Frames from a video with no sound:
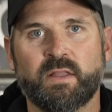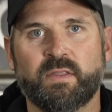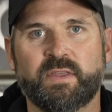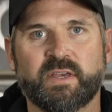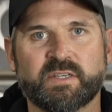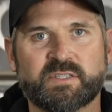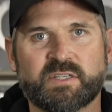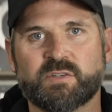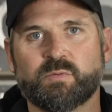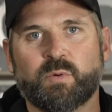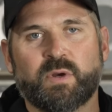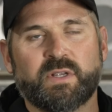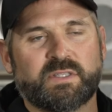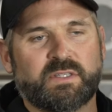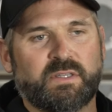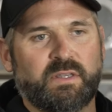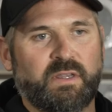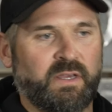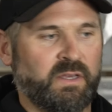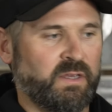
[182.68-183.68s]
This is
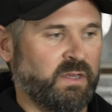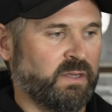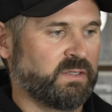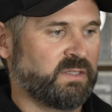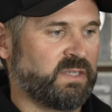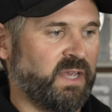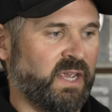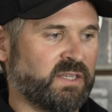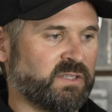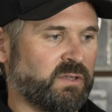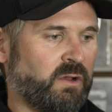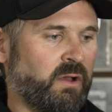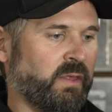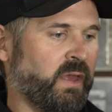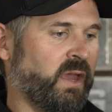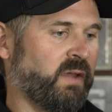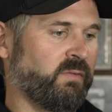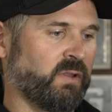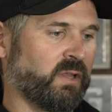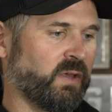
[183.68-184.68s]
what takes all the
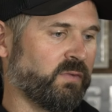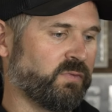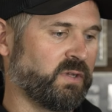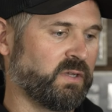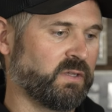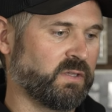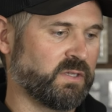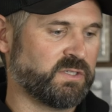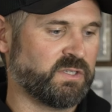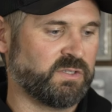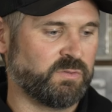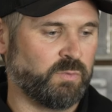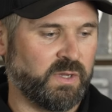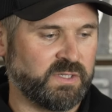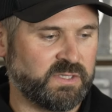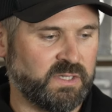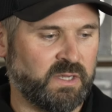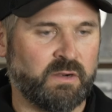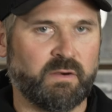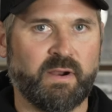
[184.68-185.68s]
heavy lifting. This is
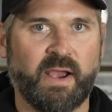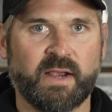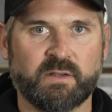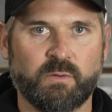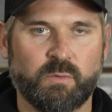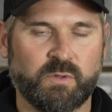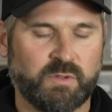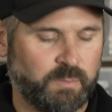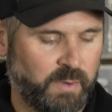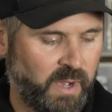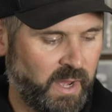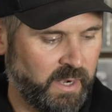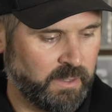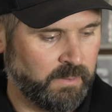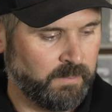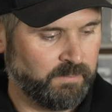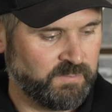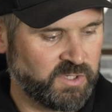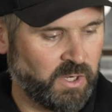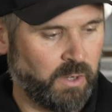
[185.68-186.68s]
what's interacting with your body.
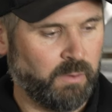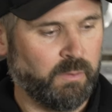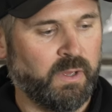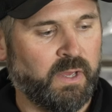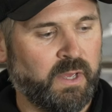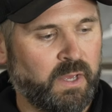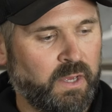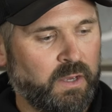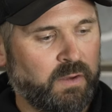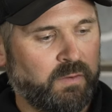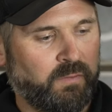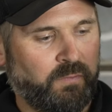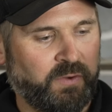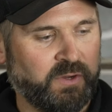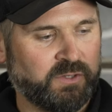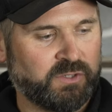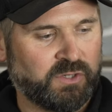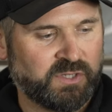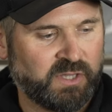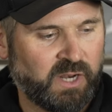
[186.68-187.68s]
So,
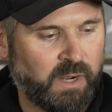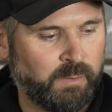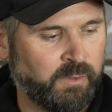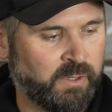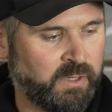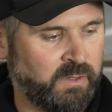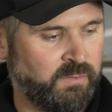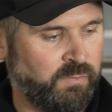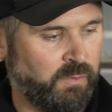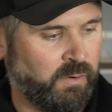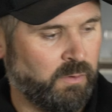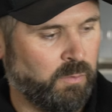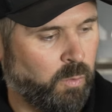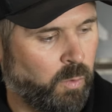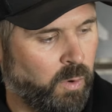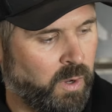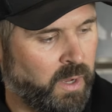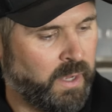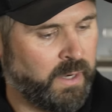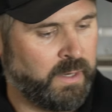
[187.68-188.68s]
features that I'm looking for.
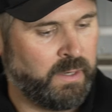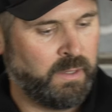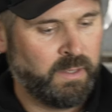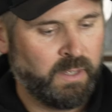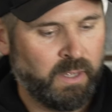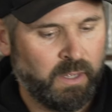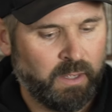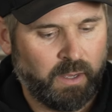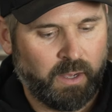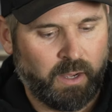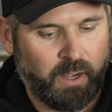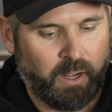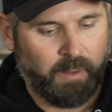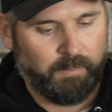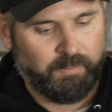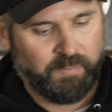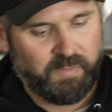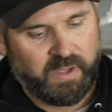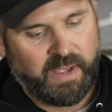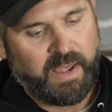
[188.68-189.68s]
1,
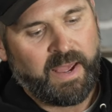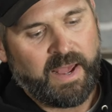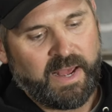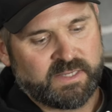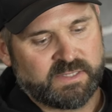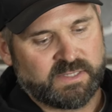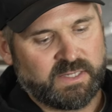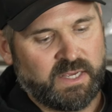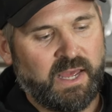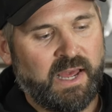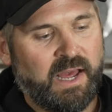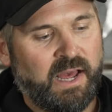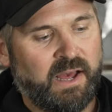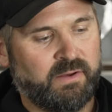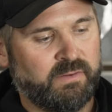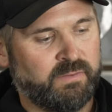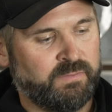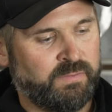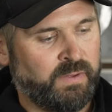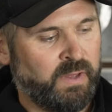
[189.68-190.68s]
has to
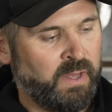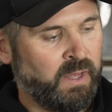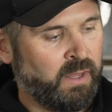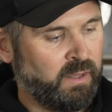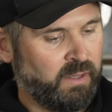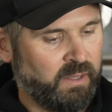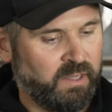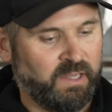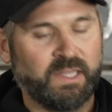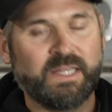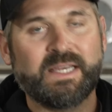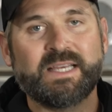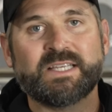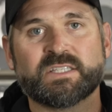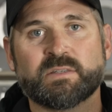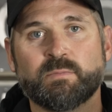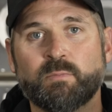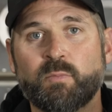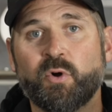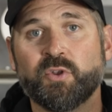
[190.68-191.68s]
have at
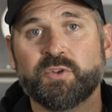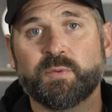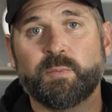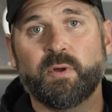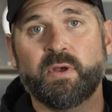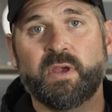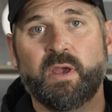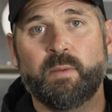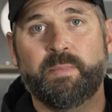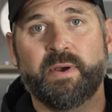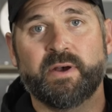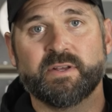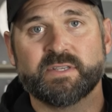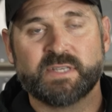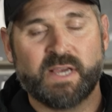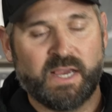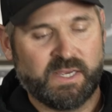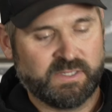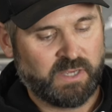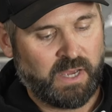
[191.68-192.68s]
least multiple hip belt
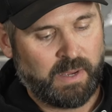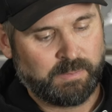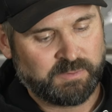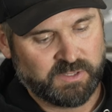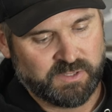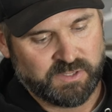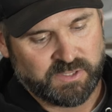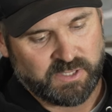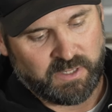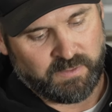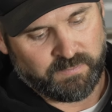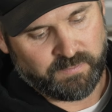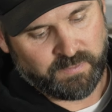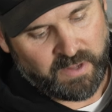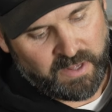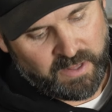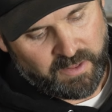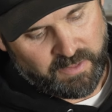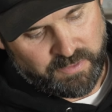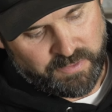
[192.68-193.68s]
size options. If
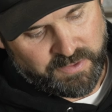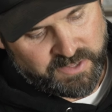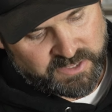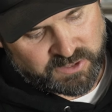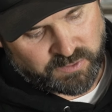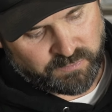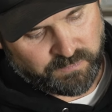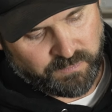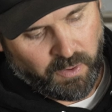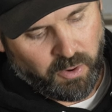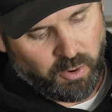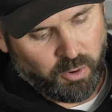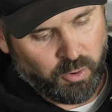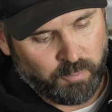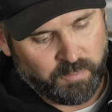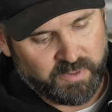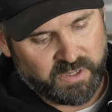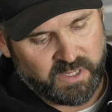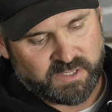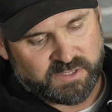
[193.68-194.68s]
this
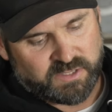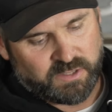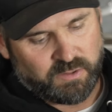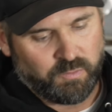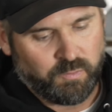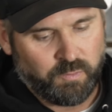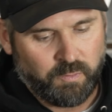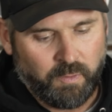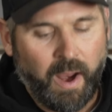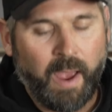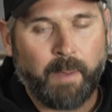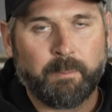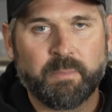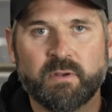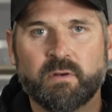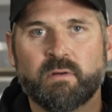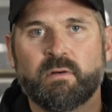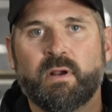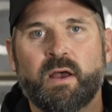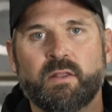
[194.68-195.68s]
foam isn't
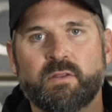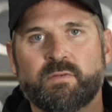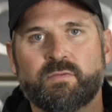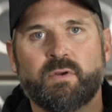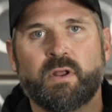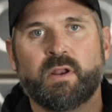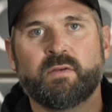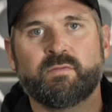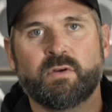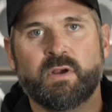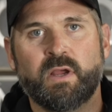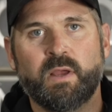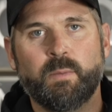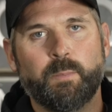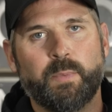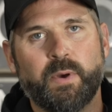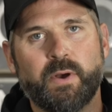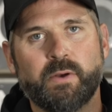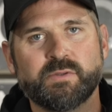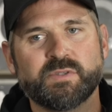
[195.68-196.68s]
wrapping around the front of your
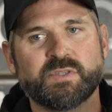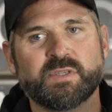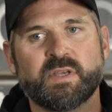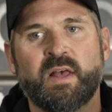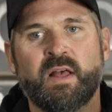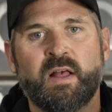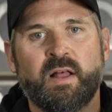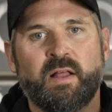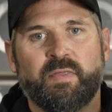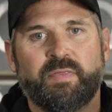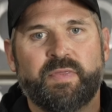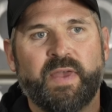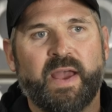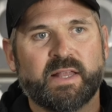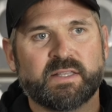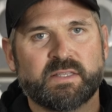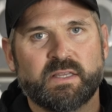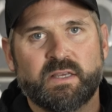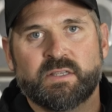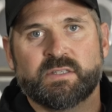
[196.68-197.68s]
hip bones,
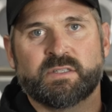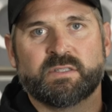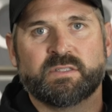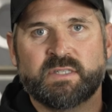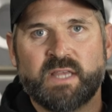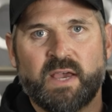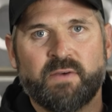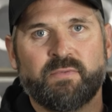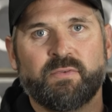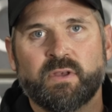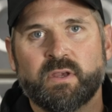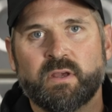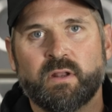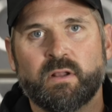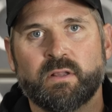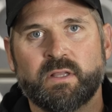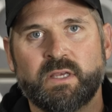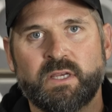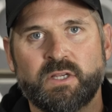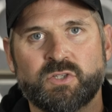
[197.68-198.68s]
that is definitely going to
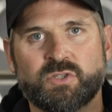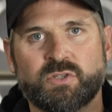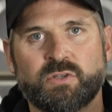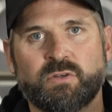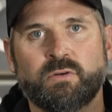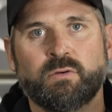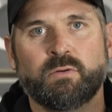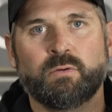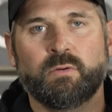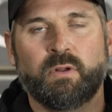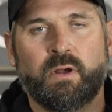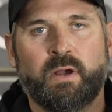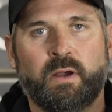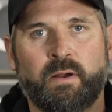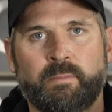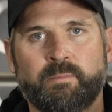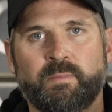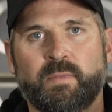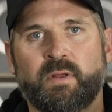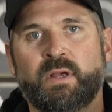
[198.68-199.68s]
lead
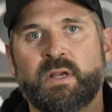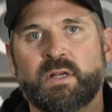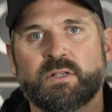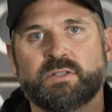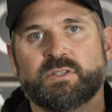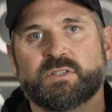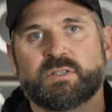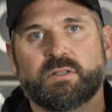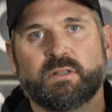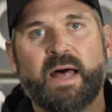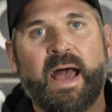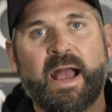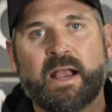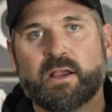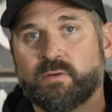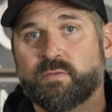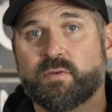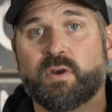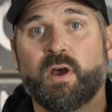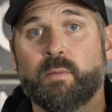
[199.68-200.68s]
to just lack
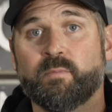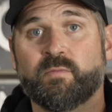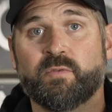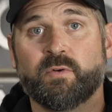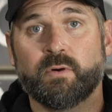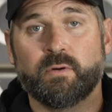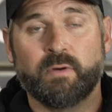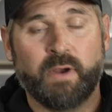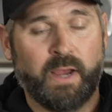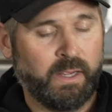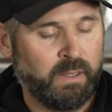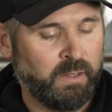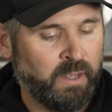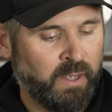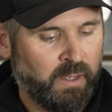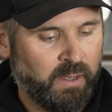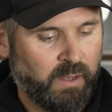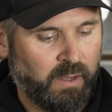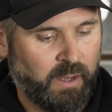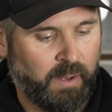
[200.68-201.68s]
of comfort, right?
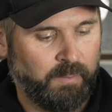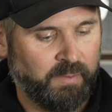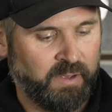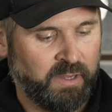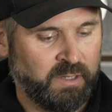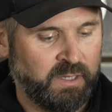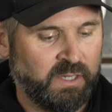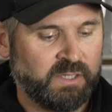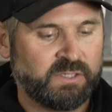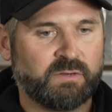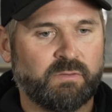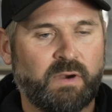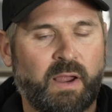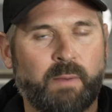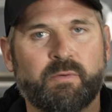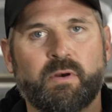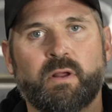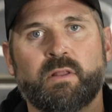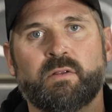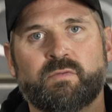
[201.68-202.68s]
It needs to
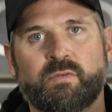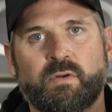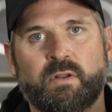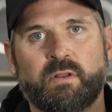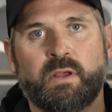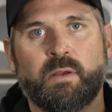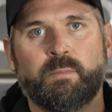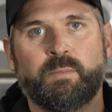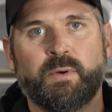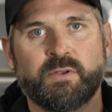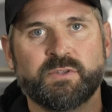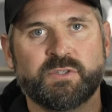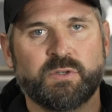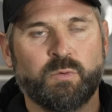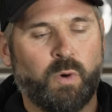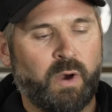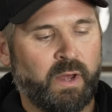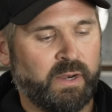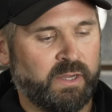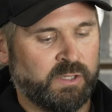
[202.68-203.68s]
wrap around the front of the hip bones. You
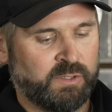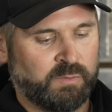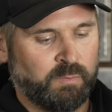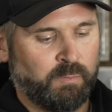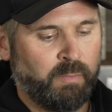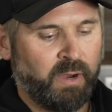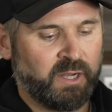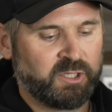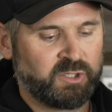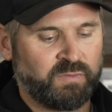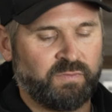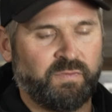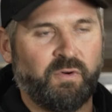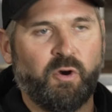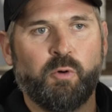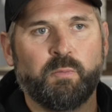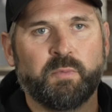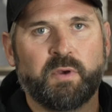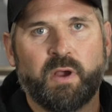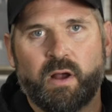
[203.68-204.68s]
want as much
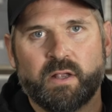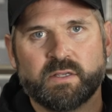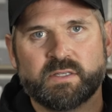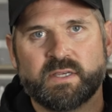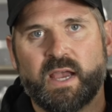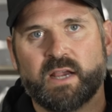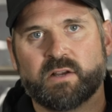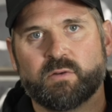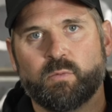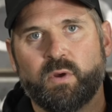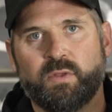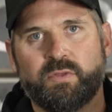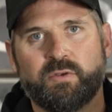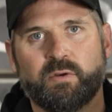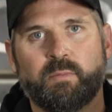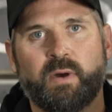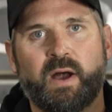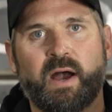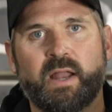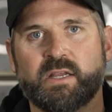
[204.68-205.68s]
foam contact with your
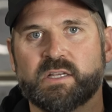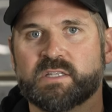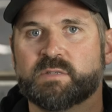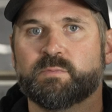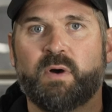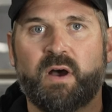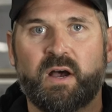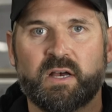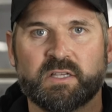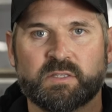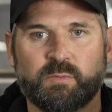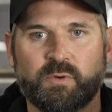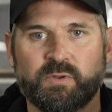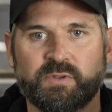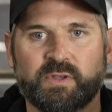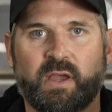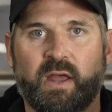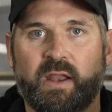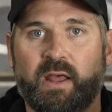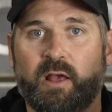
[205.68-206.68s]
body as possible
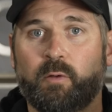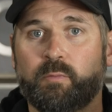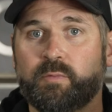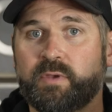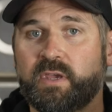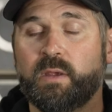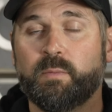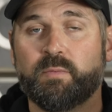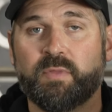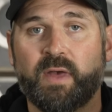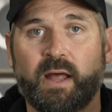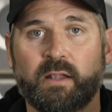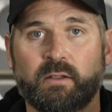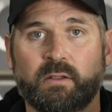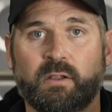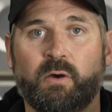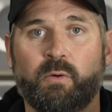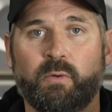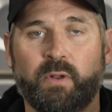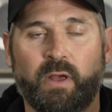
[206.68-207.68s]
to kind of help keep that
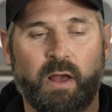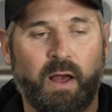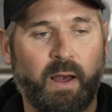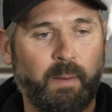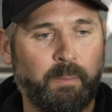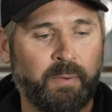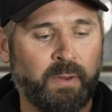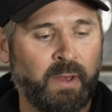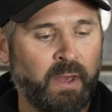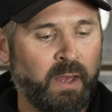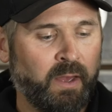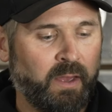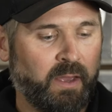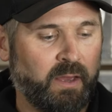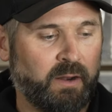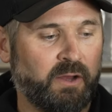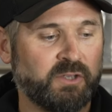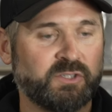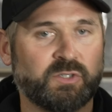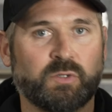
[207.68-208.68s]
load up
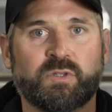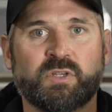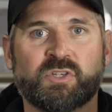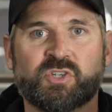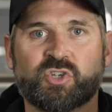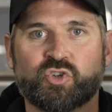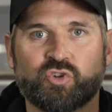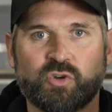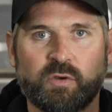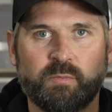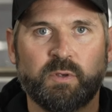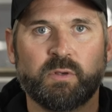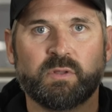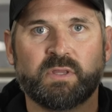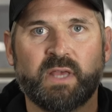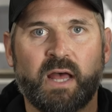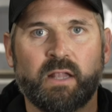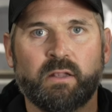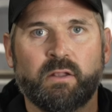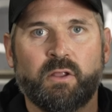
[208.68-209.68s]
and also distribute
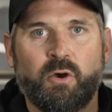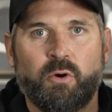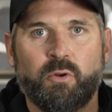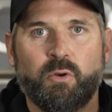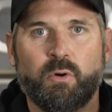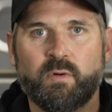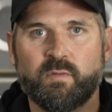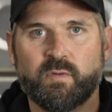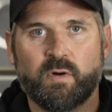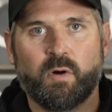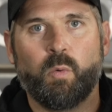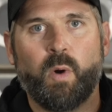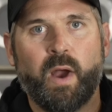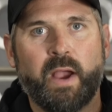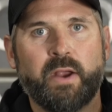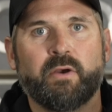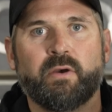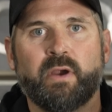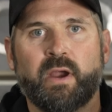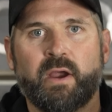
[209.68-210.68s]
that load over a
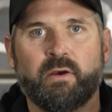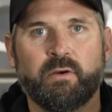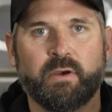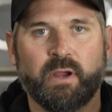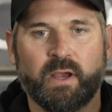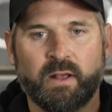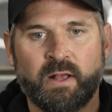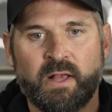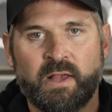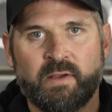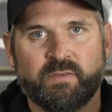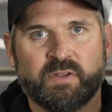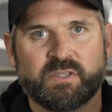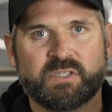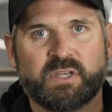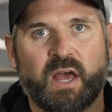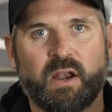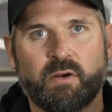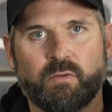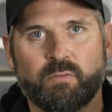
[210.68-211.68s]
wider area. If it's
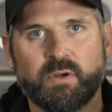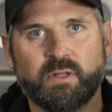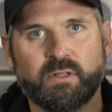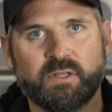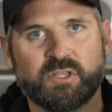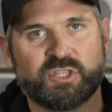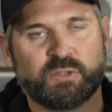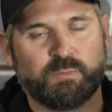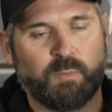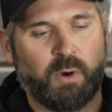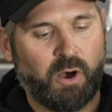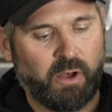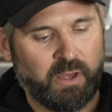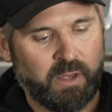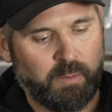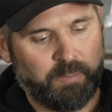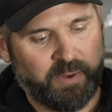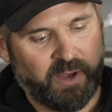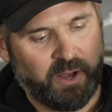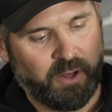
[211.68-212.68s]
got a really small
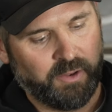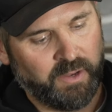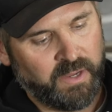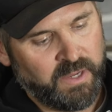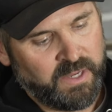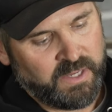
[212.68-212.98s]
hip belt,